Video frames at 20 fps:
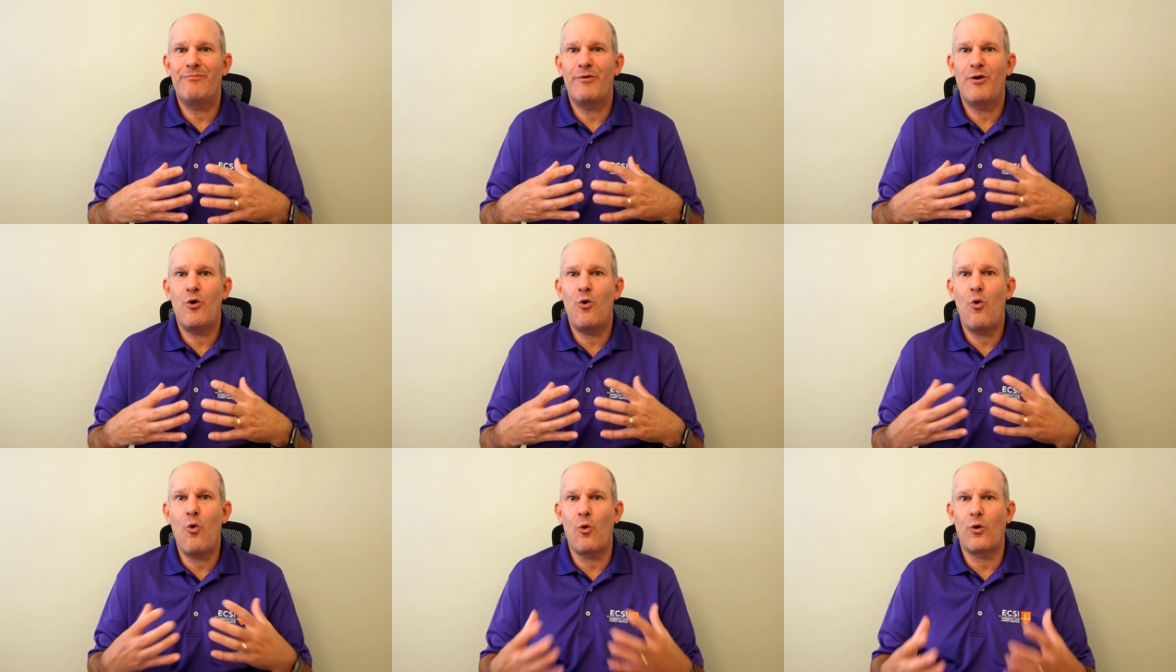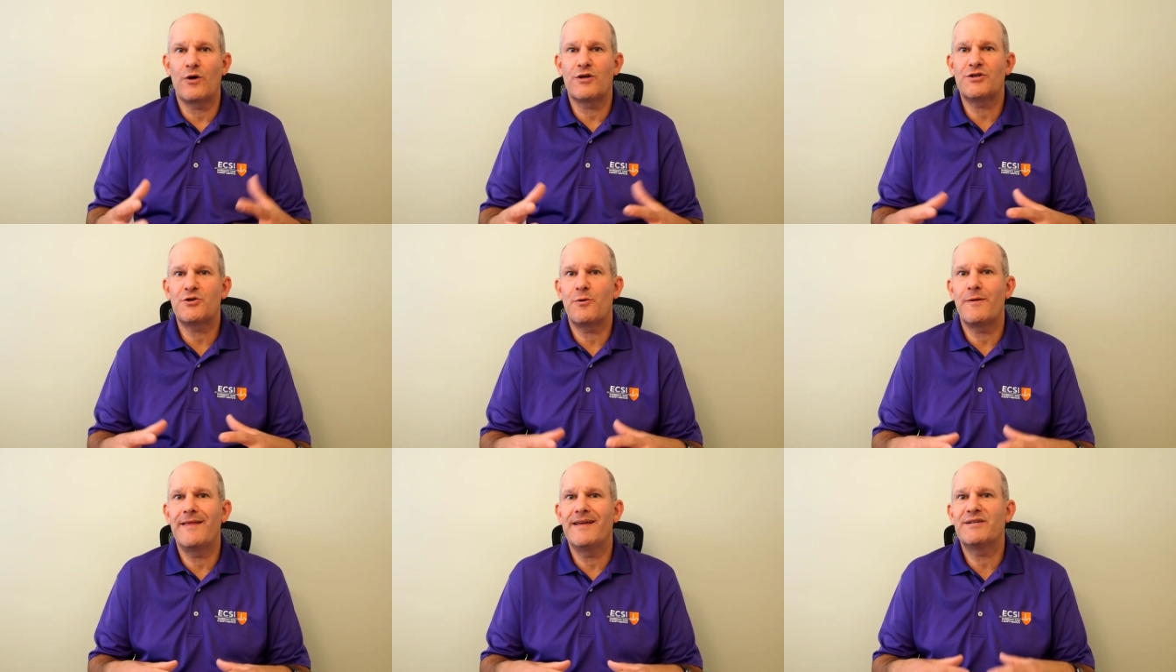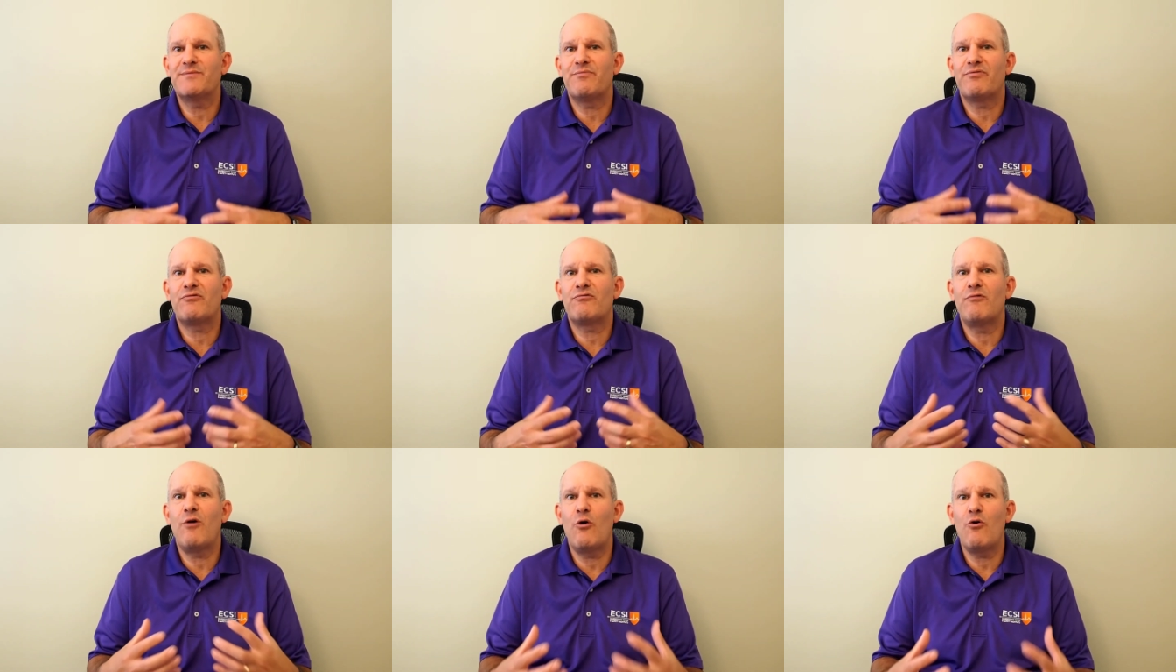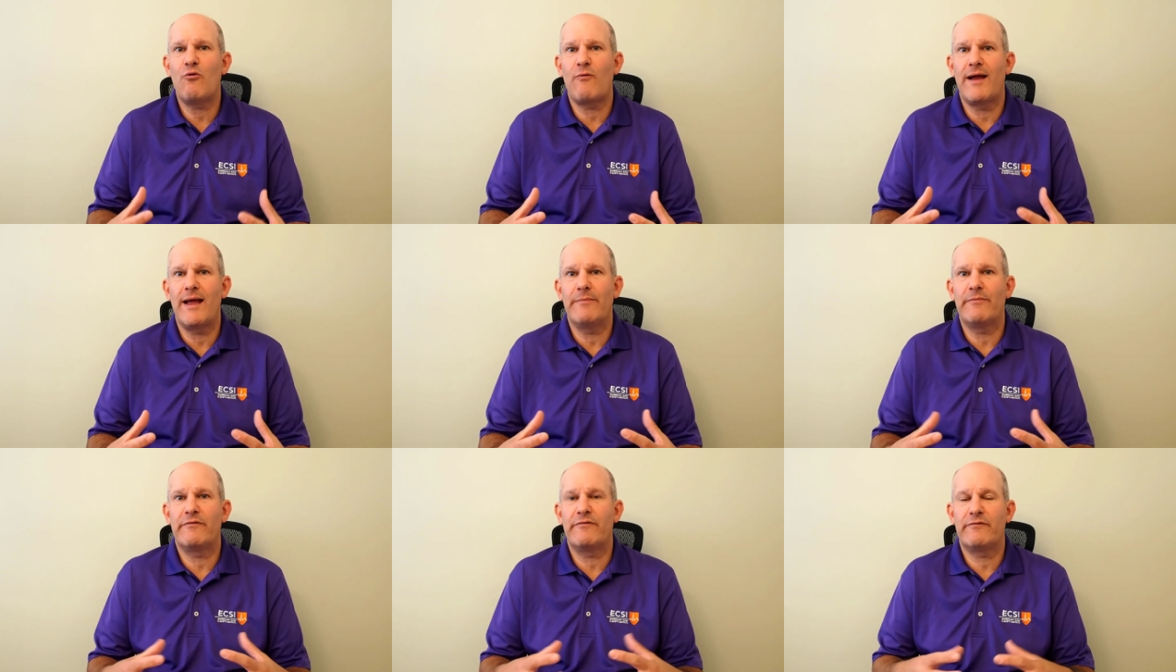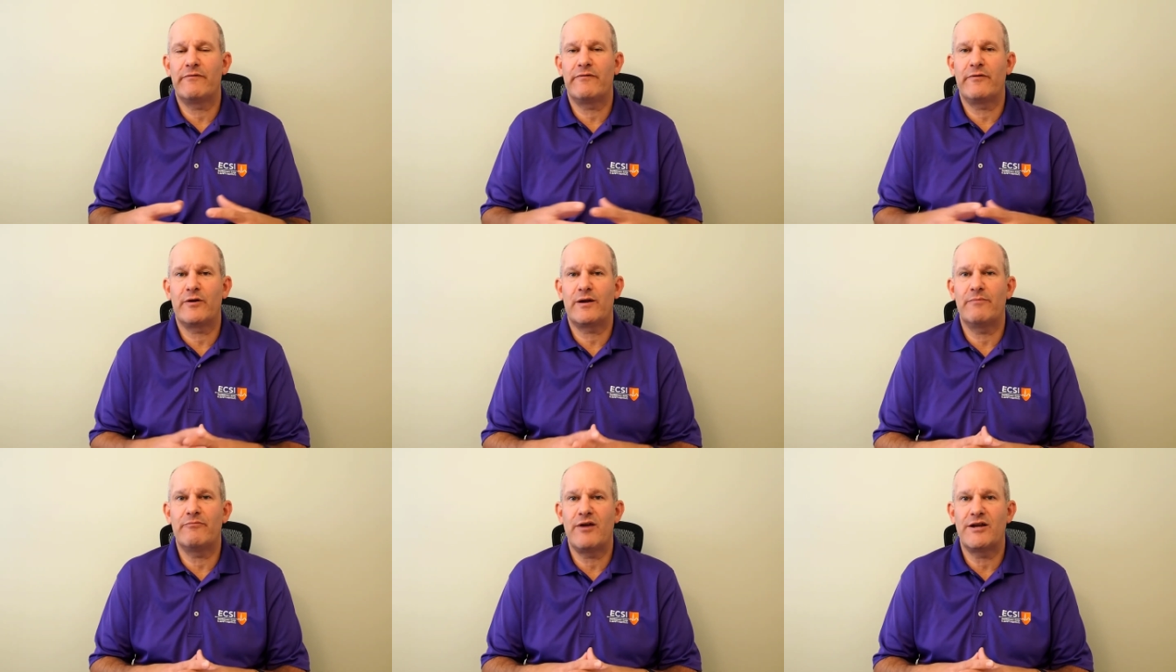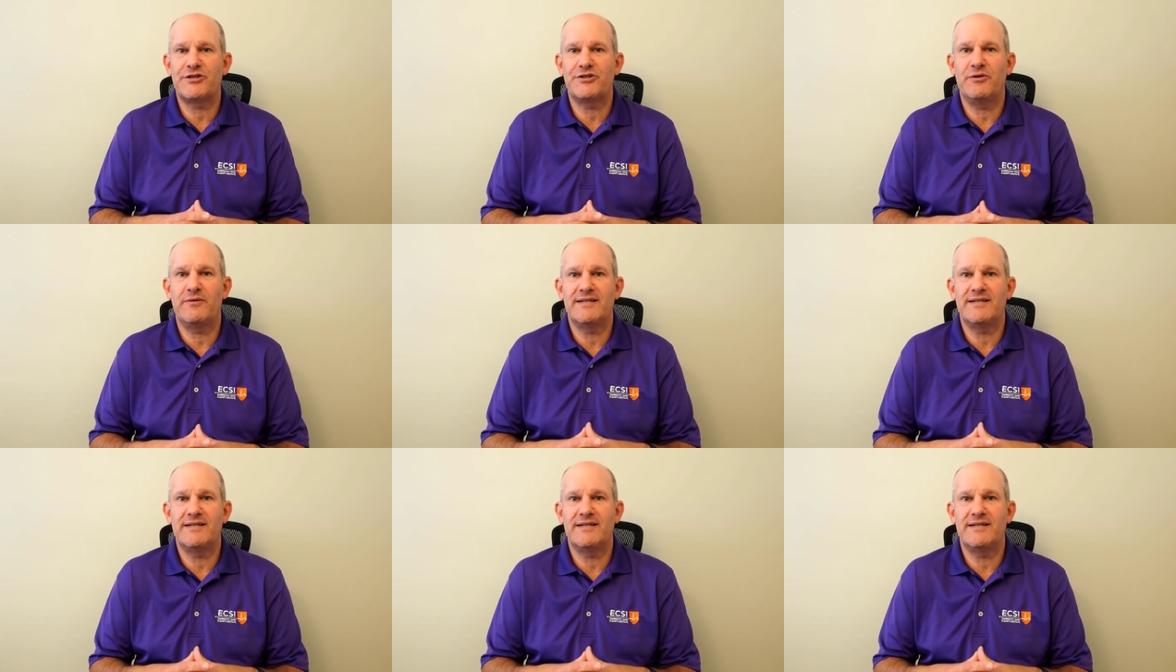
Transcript: course or this program for compression only